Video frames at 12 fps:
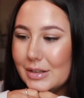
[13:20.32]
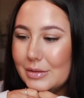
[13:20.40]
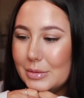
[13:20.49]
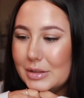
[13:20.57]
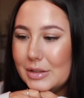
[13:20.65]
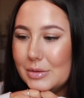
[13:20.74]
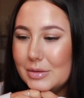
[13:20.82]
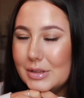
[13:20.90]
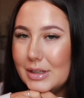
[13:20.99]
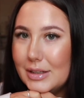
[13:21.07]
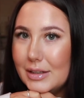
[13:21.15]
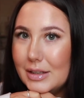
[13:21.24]
what's it called,
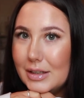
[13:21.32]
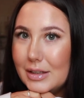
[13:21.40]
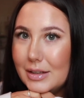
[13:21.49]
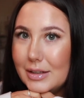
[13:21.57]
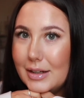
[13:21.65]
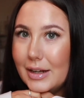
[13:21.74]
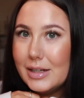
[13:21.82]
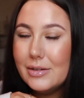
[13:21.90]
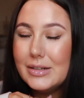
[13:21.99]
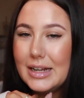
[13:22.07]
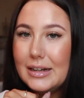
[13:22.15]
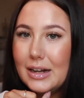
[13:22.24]
like,
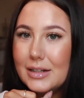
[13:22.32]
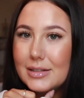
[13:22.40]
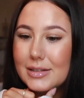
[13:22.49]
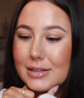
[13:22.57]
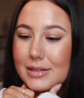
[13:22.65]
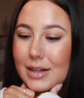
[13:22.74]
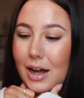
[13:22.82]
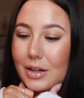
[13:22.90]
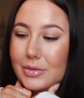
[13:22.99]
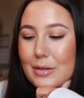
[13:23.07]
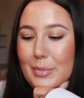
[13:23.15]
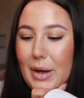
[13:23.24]
nearer deadlines and
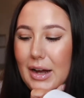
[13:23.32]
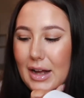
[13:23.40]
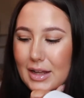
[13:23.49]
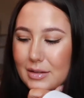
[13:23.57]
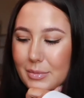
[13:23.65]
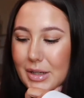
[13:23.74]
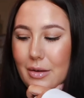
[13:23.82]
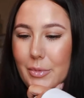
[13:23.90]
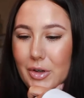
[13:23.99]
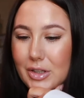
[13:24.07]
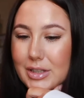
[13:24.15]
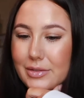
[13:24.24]
stuff. But at the minute
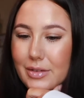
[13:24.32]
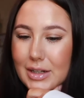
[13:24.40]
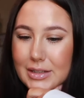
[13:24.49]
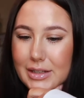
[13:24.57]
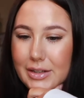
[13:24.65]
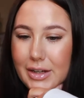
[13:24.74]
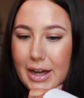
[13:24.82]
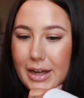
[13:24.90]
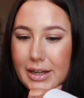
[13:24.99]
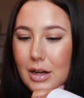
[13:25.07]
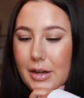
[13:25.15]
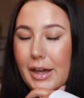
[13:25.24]
I'm honestly finding it
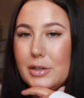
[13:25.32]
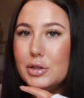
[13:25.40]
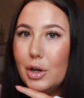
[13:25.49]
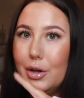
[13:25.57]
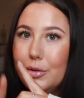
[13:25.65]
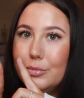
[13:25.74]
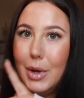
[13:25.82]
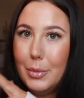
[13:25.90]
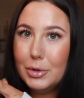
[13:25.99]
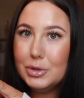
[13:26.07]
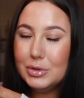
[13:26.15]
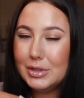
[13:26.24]
okay. Okay, so my
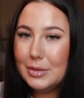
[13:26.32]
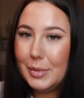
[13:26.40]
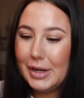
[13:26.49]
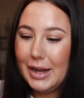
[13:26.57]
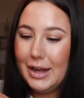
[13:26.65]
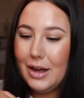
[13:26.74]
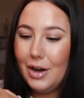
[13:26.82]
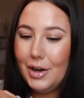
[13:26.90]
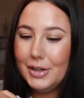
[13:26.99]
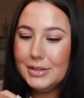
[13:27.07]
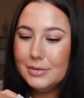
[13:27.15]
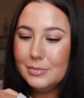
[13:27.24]
modules at the minute
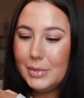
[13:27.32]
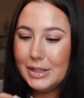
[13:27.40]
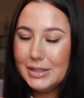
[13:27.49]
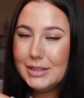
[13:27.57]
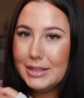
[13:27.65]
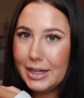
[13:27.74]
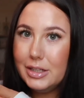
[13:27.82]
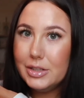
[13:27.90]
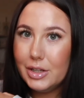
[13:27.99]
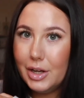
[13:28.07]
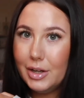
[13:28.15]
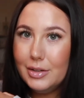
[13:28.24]
are my
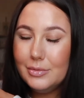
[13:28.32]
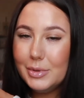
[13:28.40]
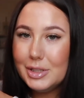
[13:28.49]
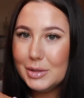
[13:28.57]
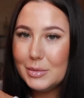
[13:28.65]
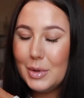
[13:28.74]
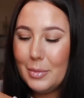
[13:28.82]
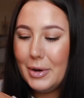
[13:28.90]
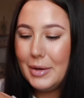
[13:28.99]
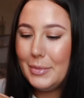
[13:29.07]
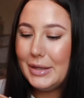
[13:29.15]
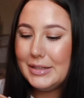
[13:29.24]
dissertation, which is a
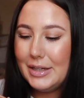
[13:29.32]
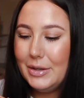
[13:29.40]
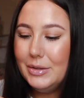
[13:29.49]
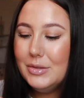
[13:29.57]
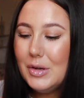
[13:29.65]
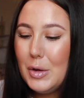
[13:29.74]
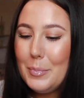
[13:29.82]
pretty big deal,